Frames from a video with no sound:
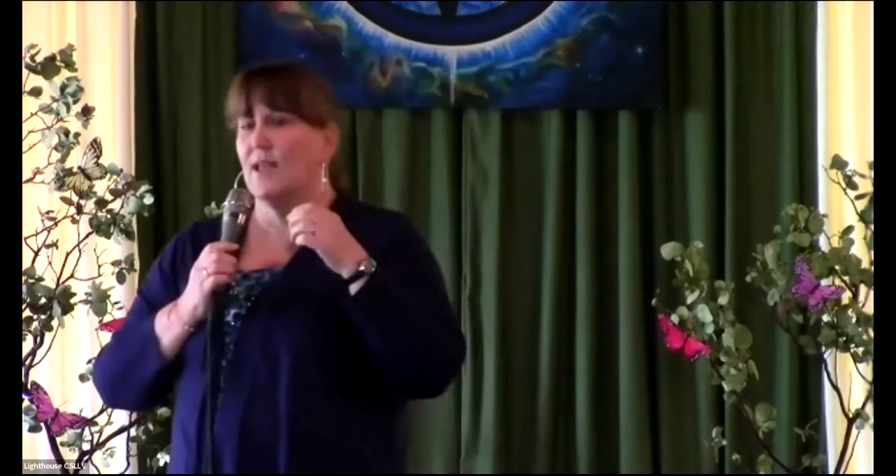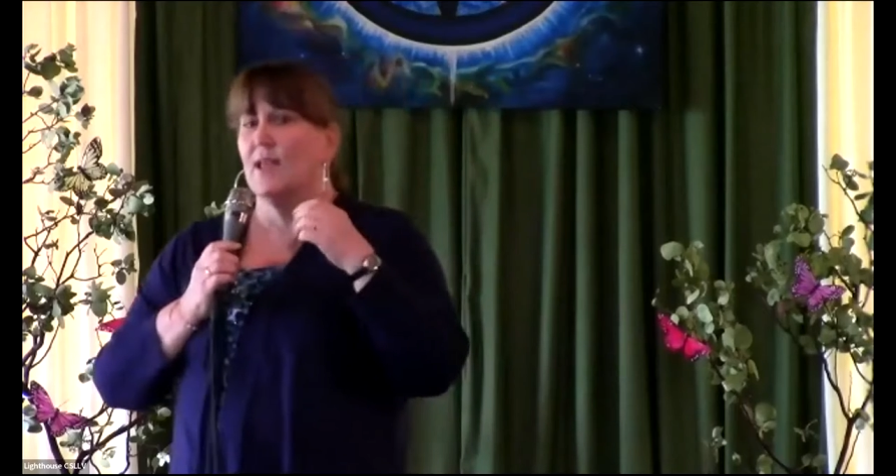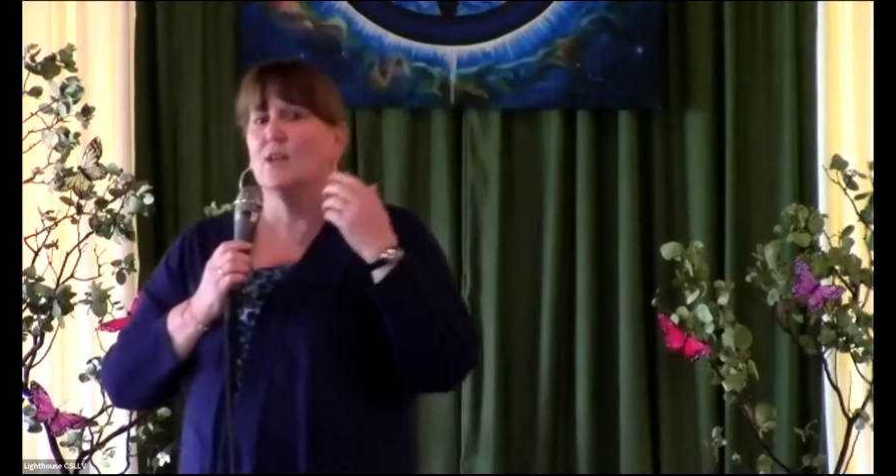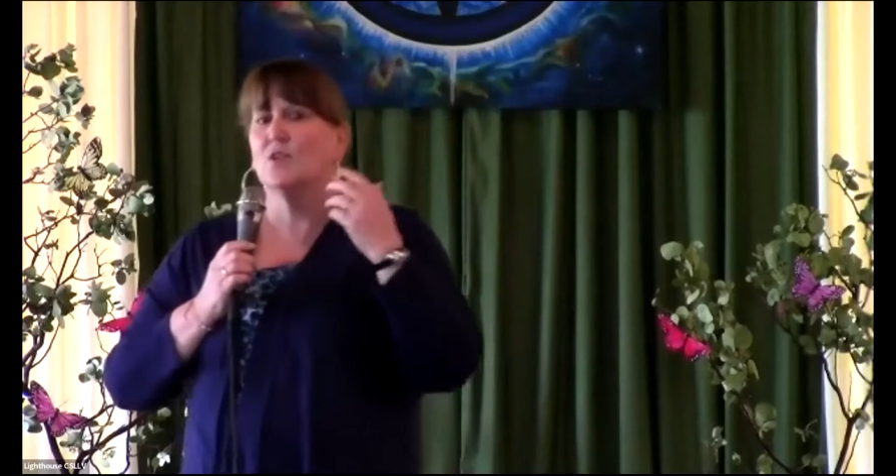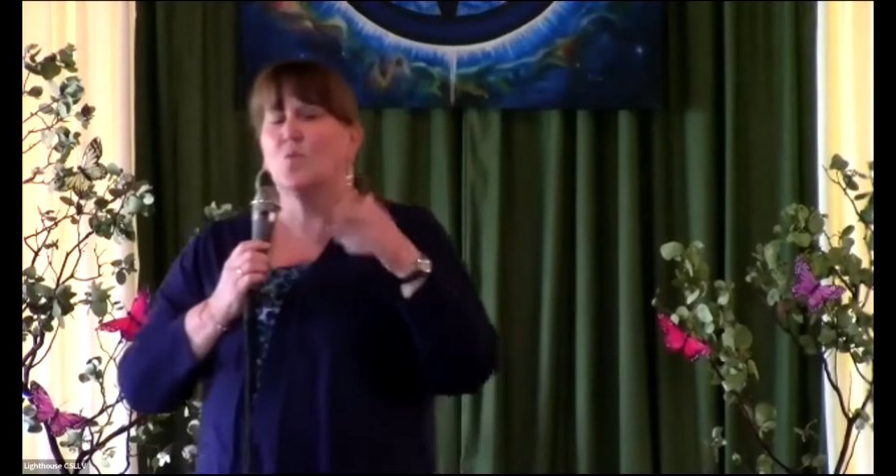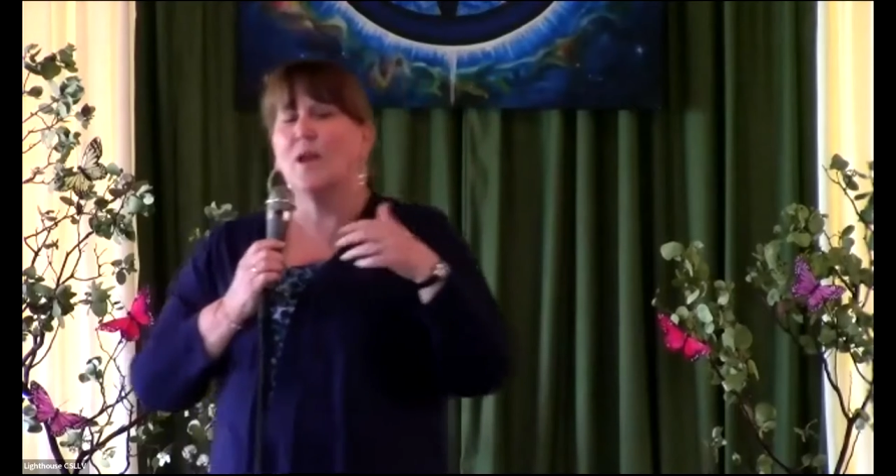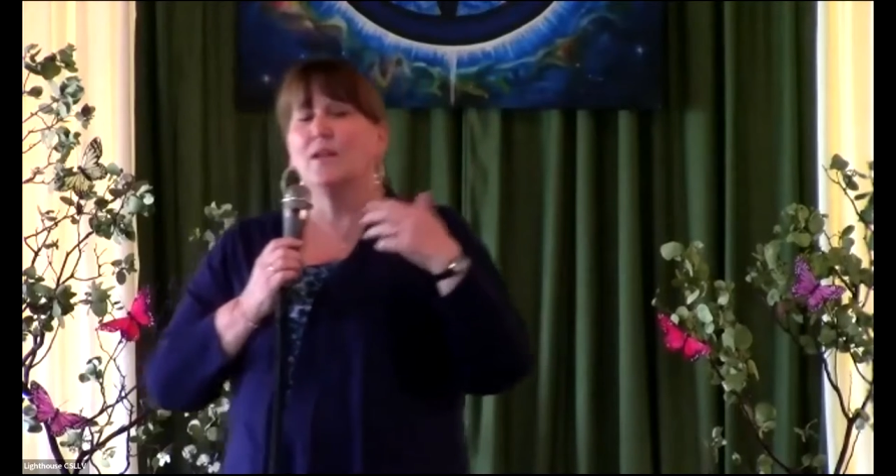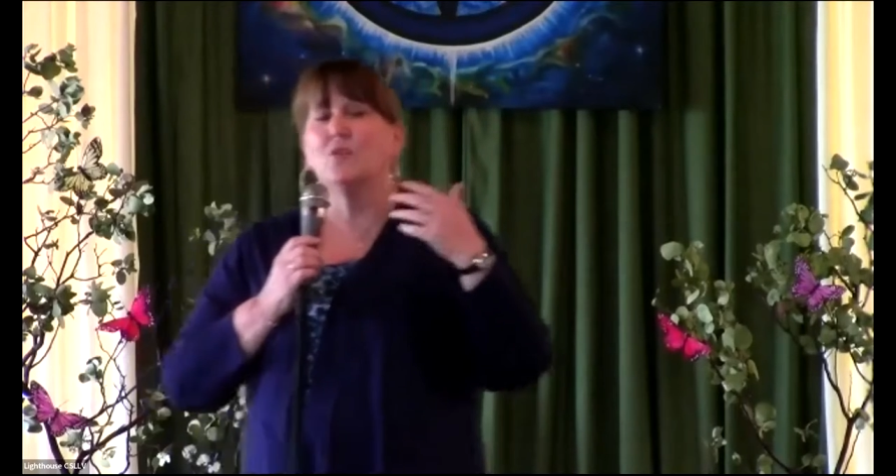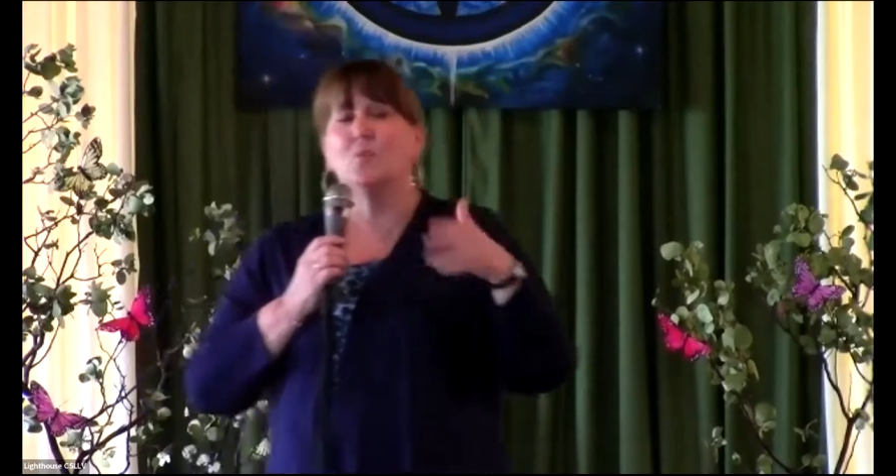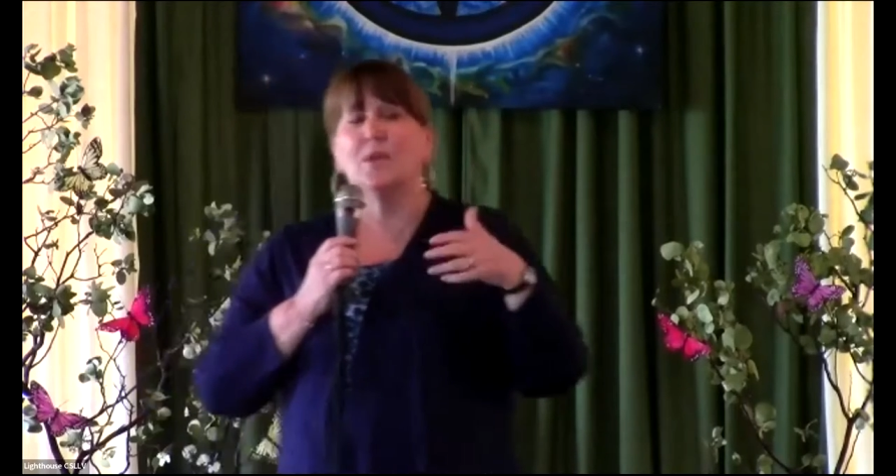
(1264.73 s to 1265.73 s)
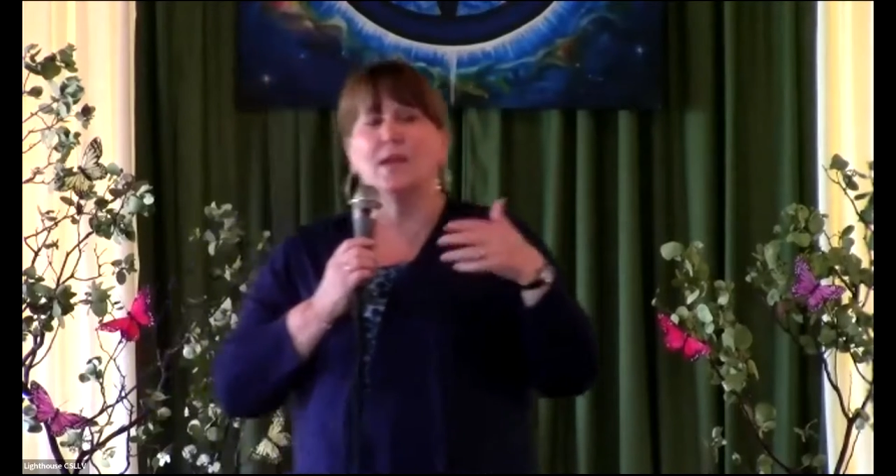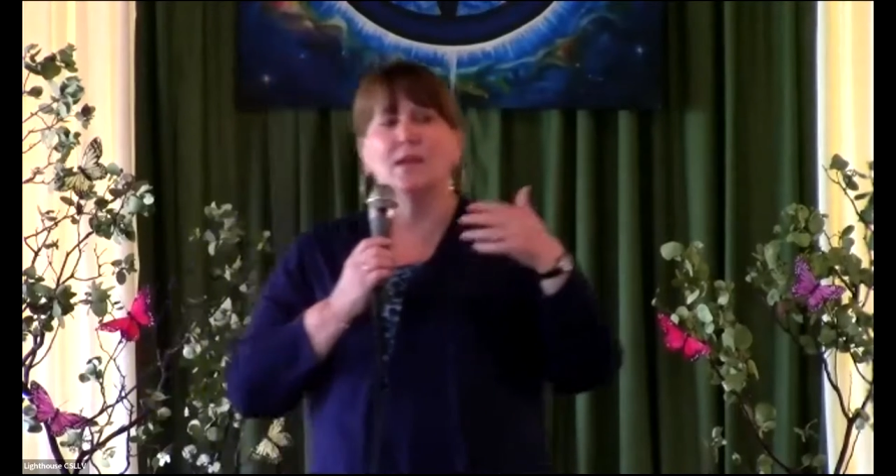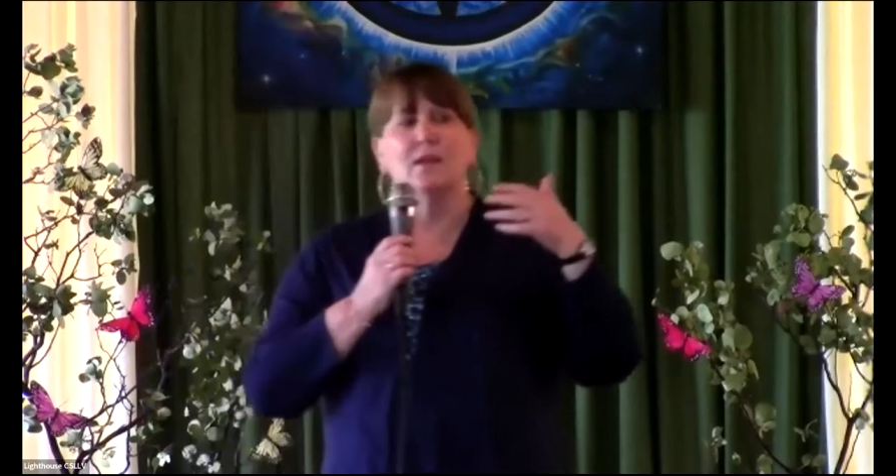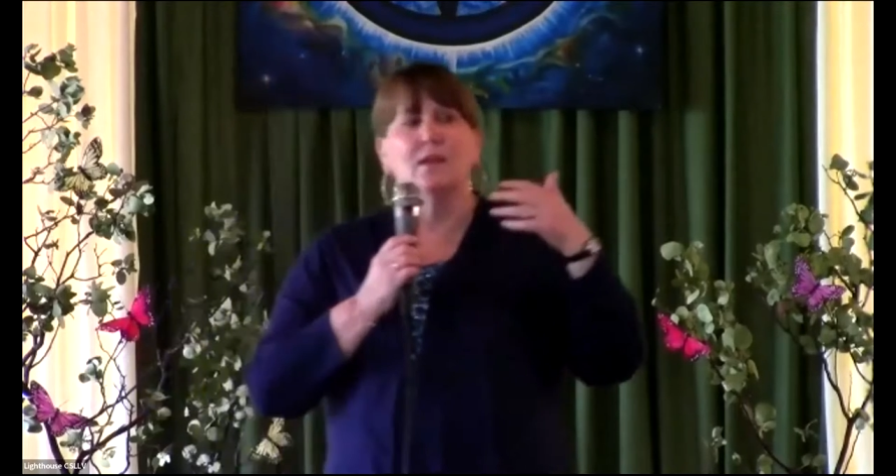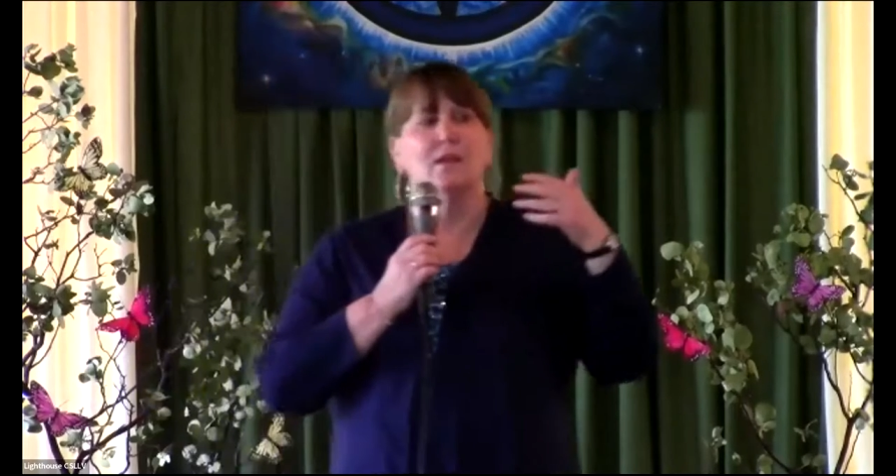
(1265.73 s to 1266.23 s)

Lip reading: is when do we